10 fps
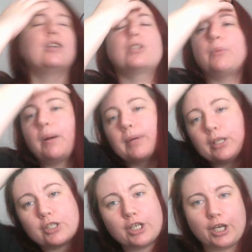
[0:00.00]
So what I'm going
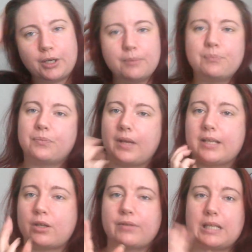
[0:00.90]
to do
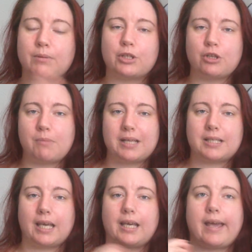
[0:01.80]
is, obviously I'm going to do my
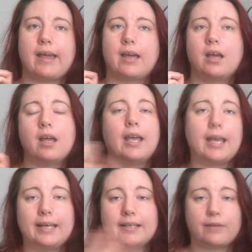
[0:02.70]
skincare
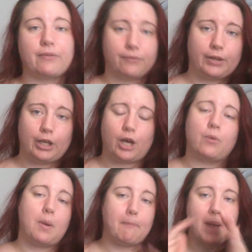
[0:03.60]
in a different
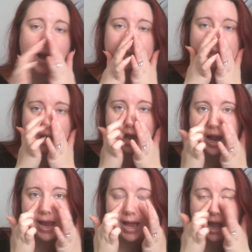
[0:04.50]
video, but
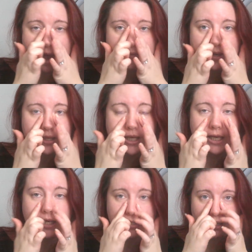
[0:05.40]
I have
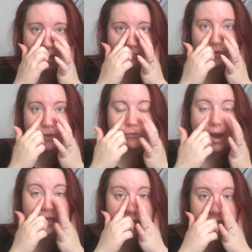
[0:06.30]
these like red
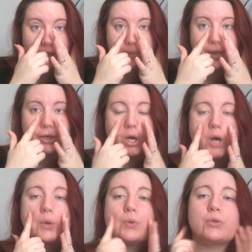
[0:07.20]
rashes on my
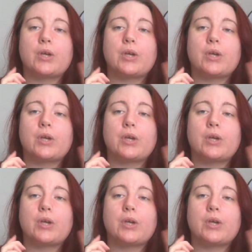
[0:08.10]
nose.